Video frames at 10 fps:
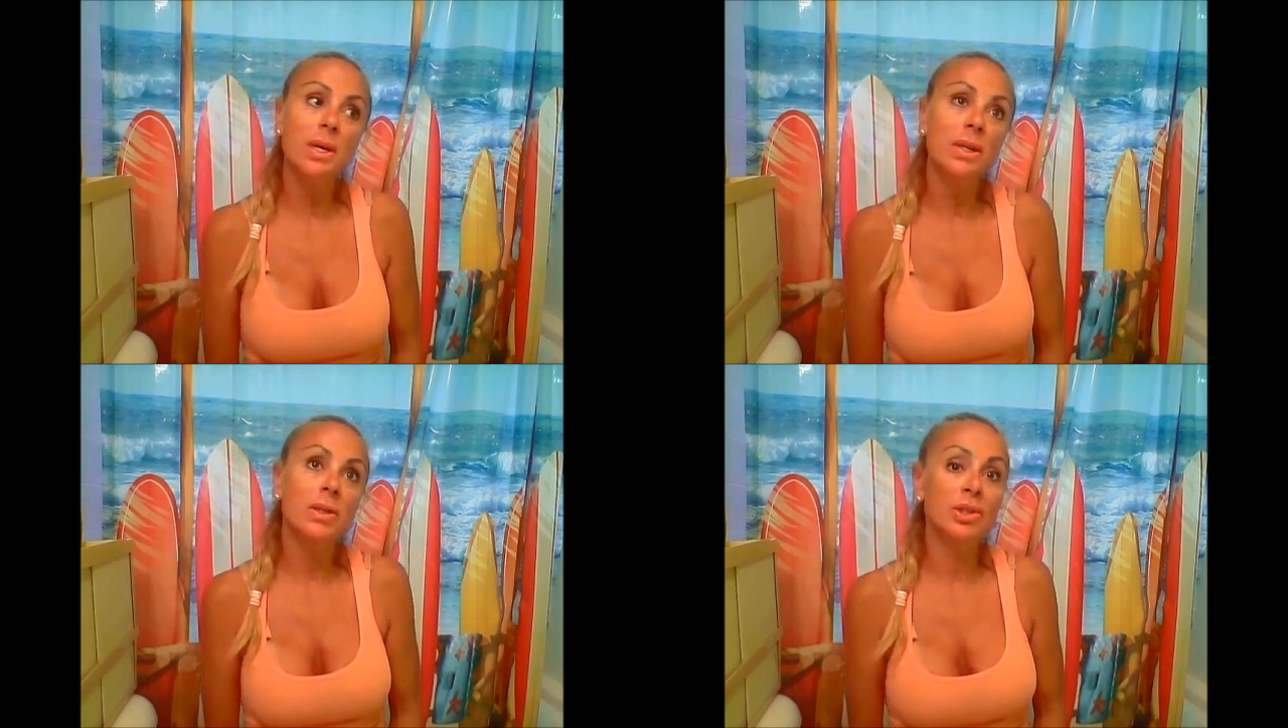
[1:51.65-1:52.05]

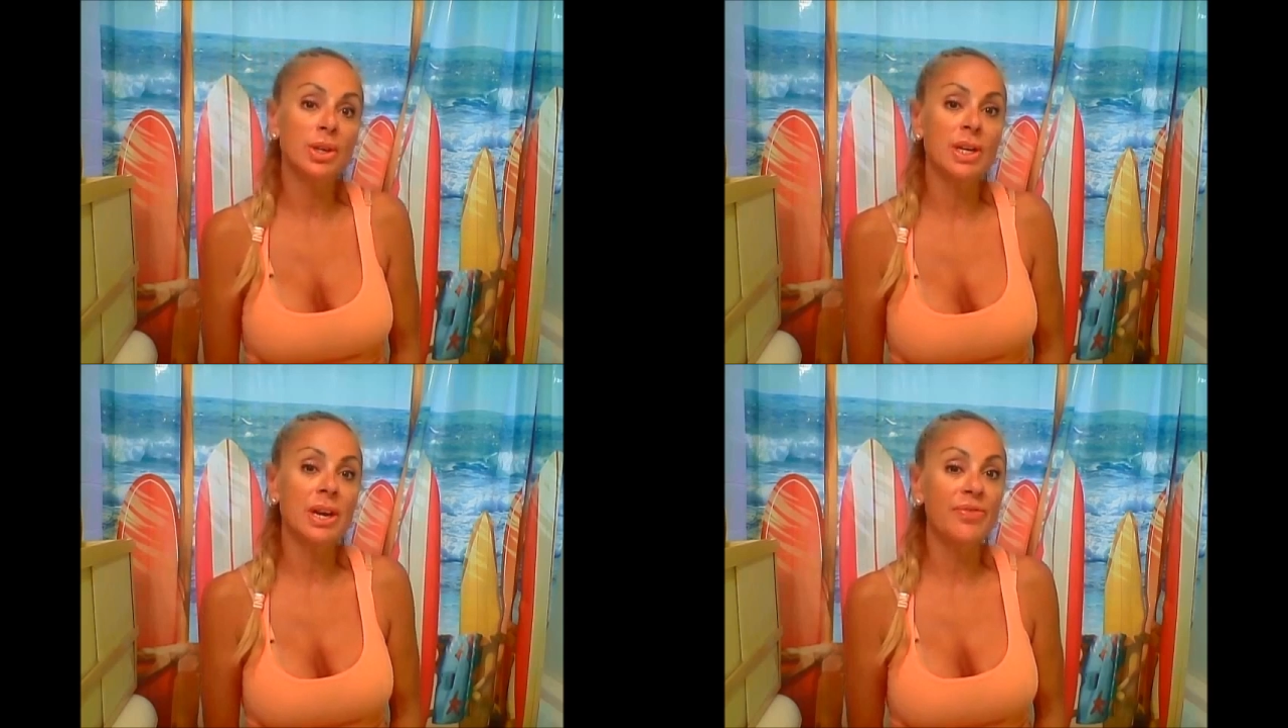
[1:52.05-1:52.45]

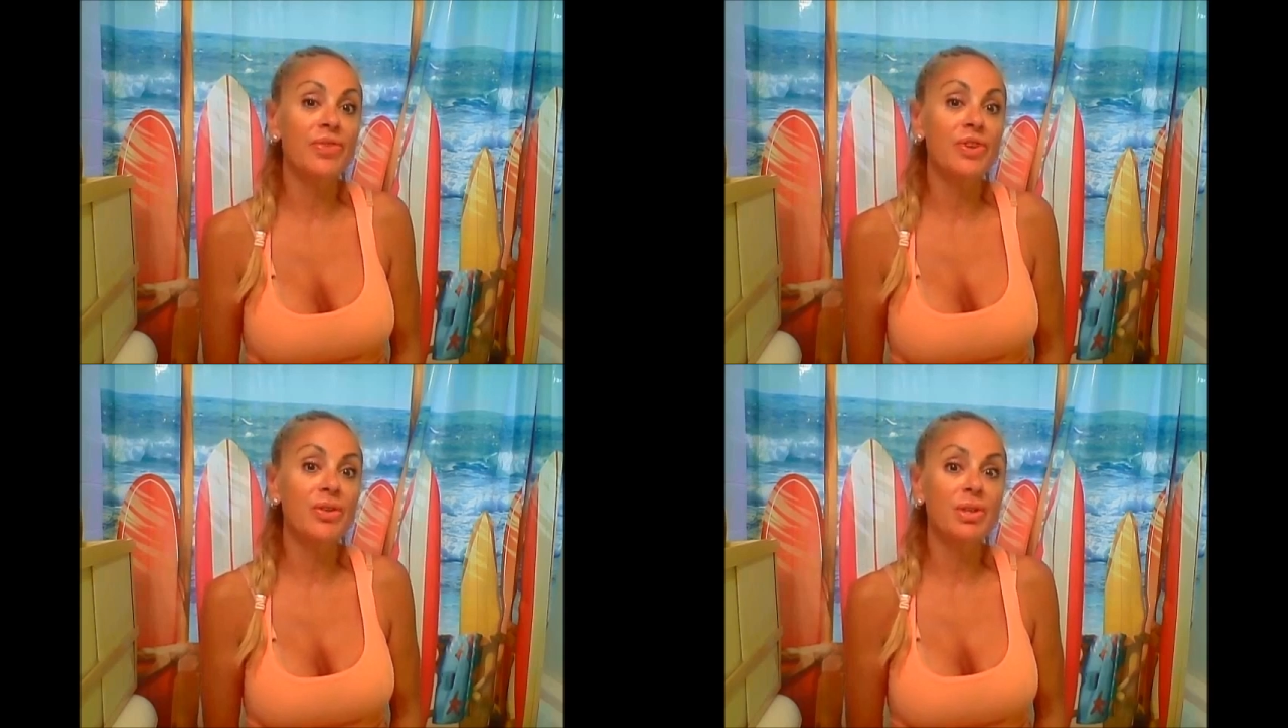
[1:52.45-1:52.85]
learning If
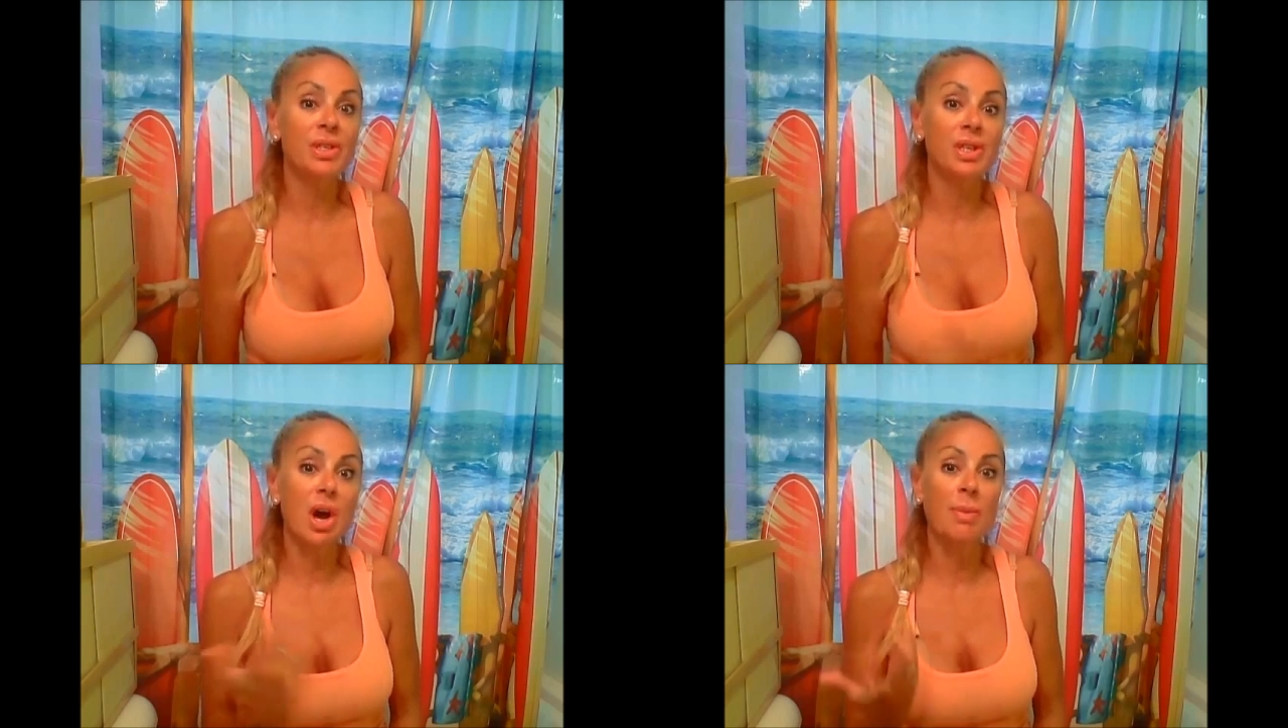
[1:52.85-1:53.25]
you
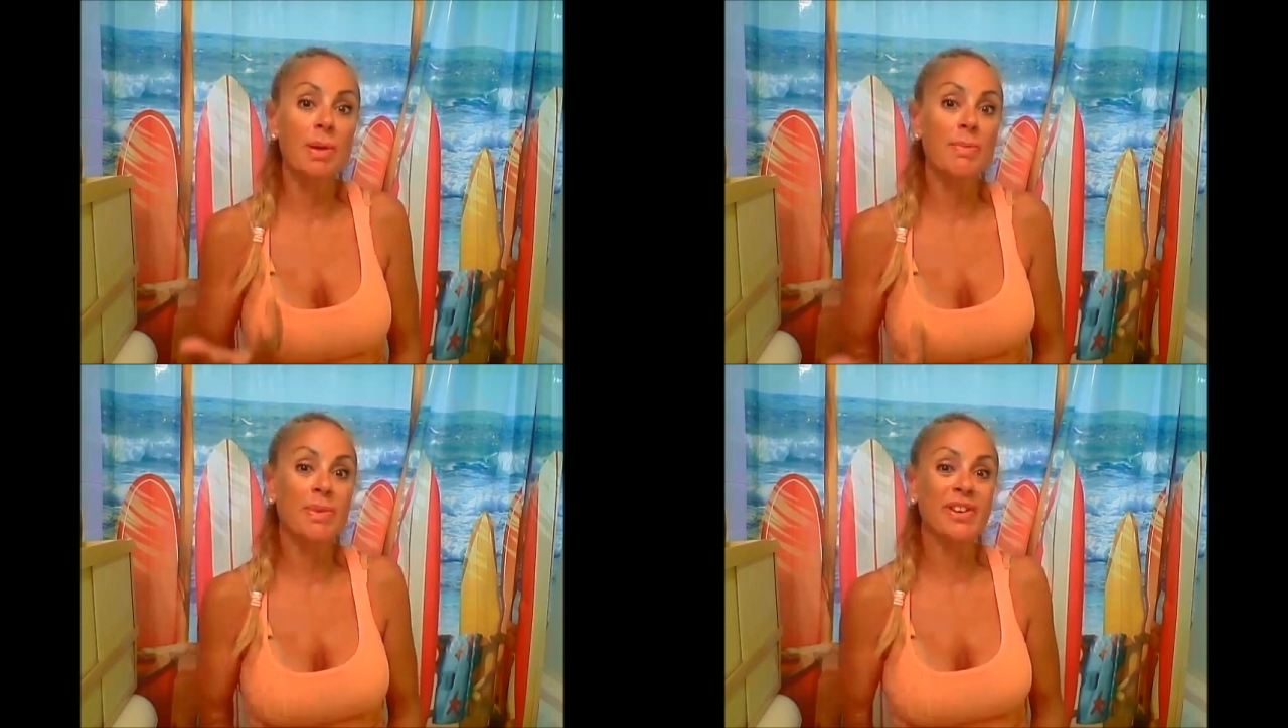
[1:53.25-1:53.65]
saw
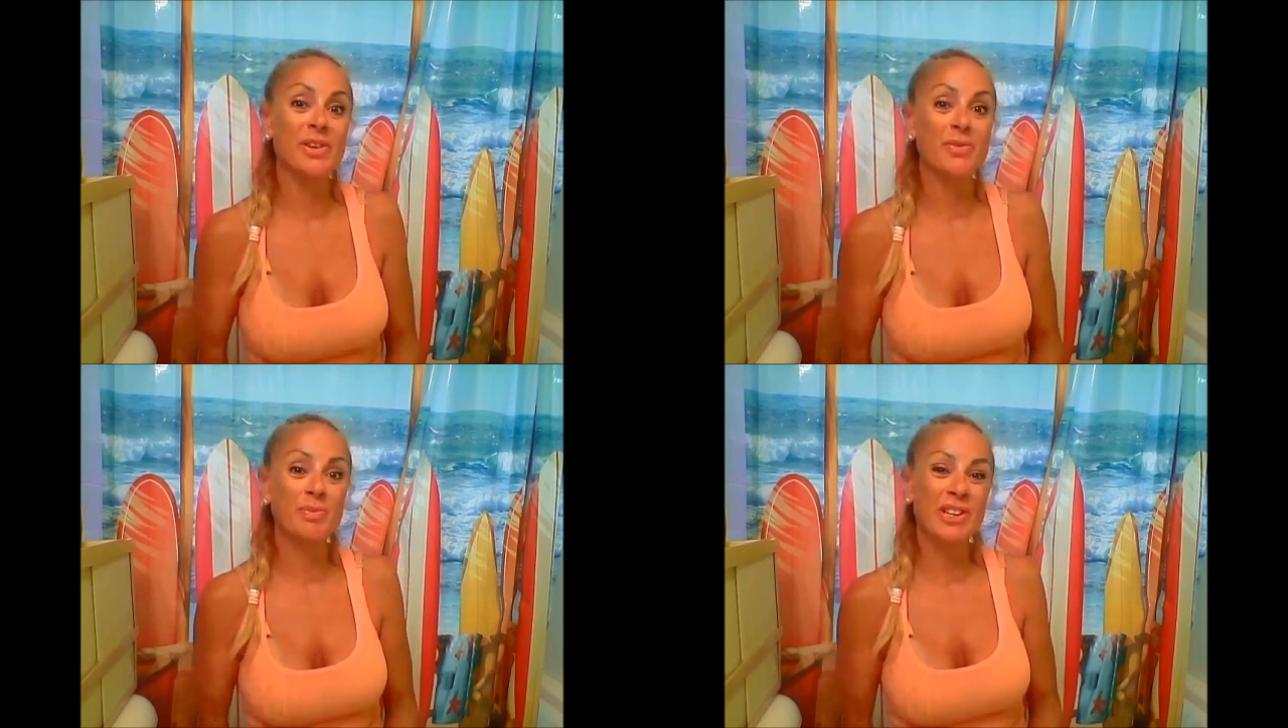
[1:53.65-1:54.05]
my
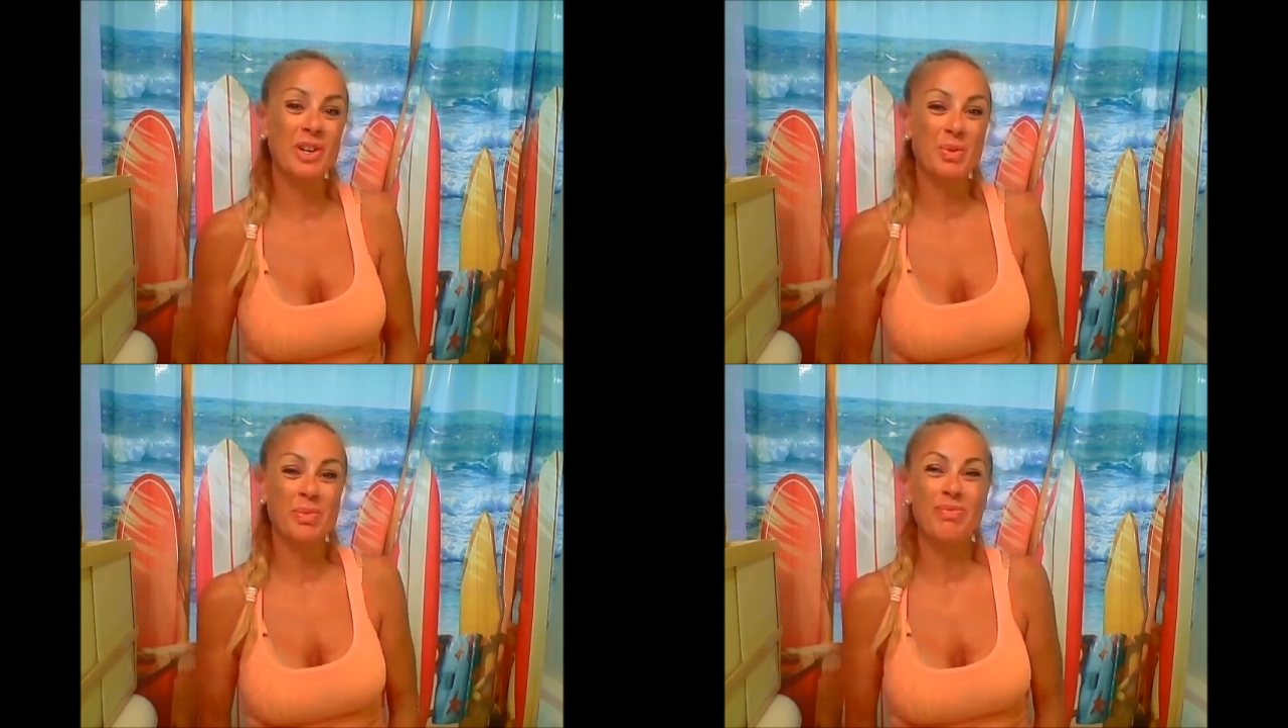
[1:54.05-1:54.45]
video
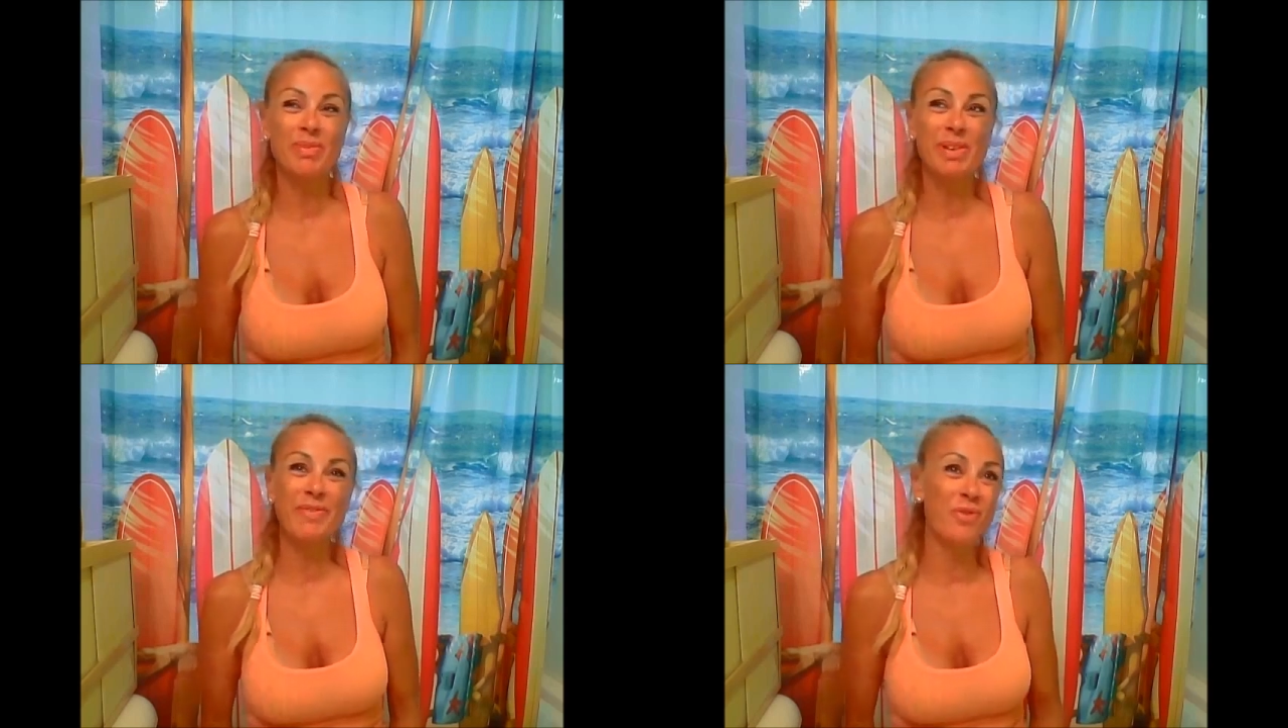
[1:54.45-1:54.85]
video
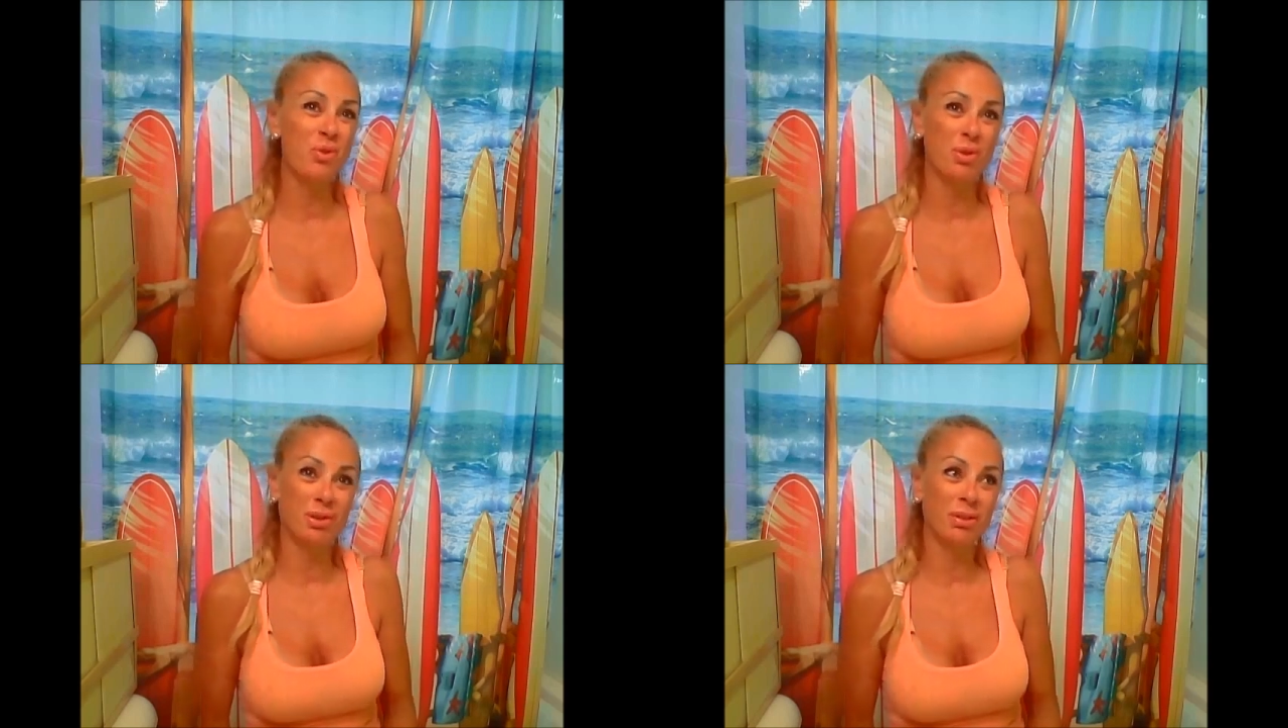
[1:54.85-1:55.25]

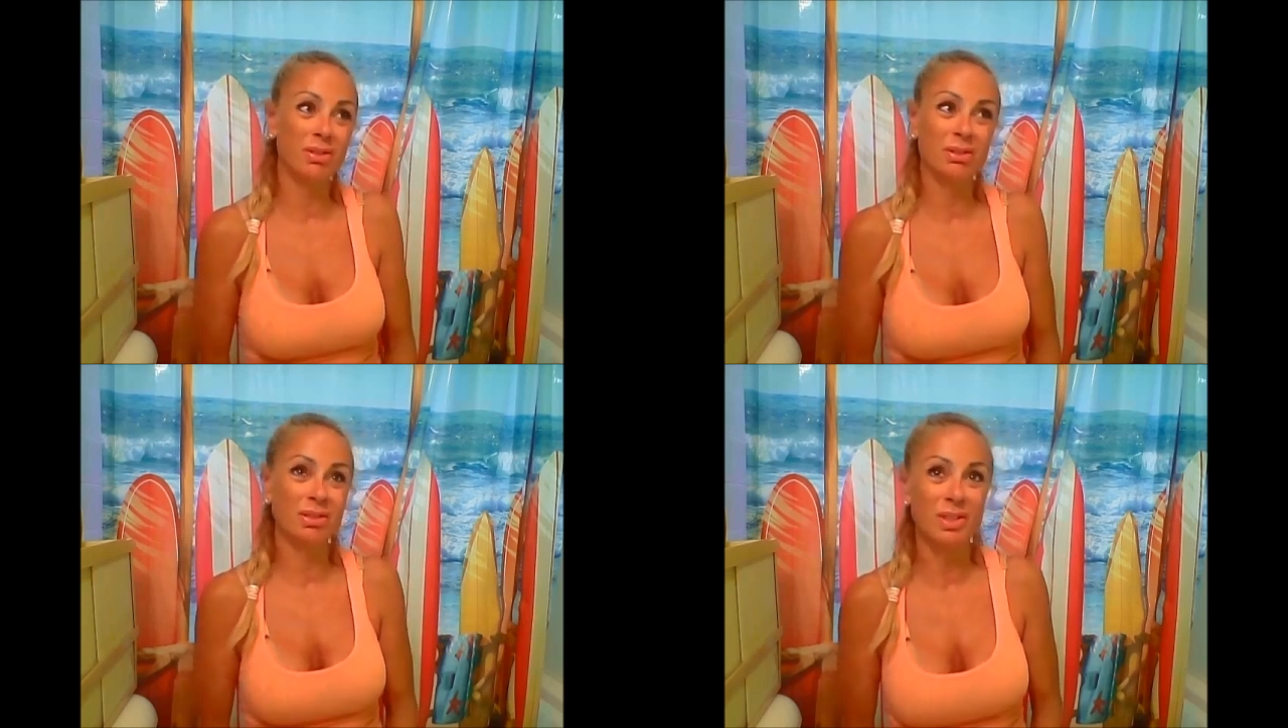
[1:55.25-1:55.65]

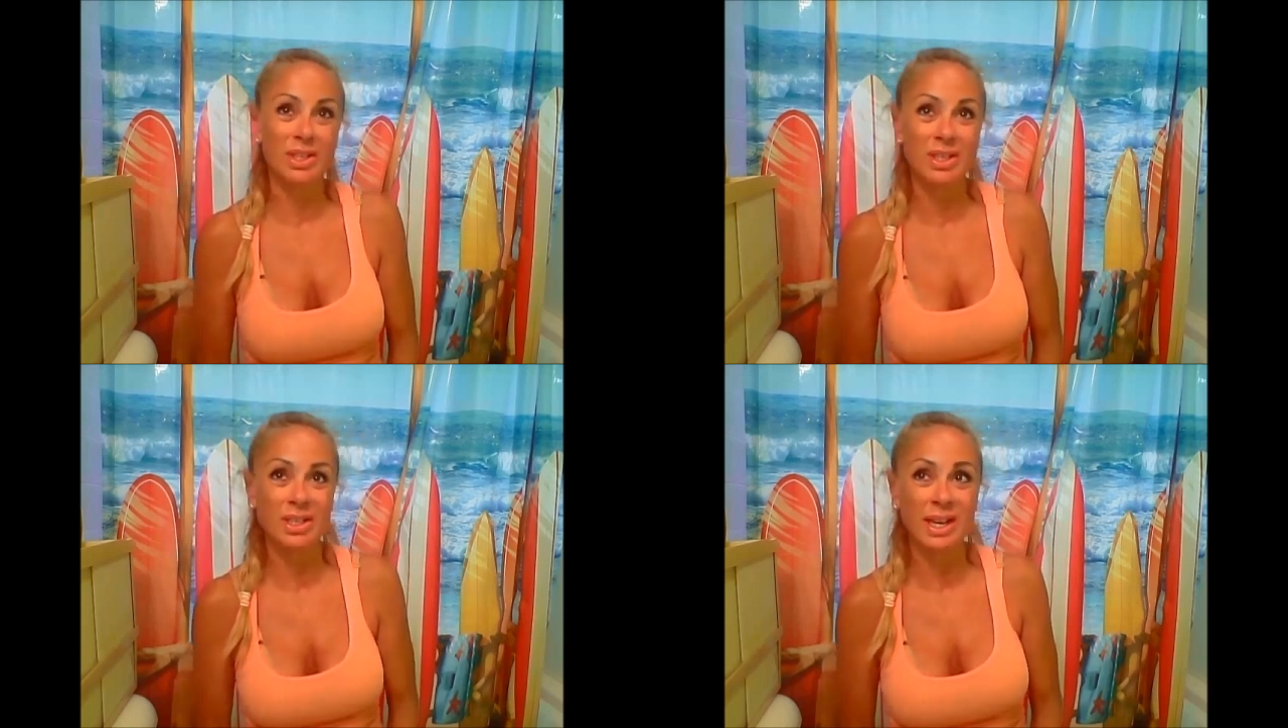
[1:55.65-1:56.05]
before this.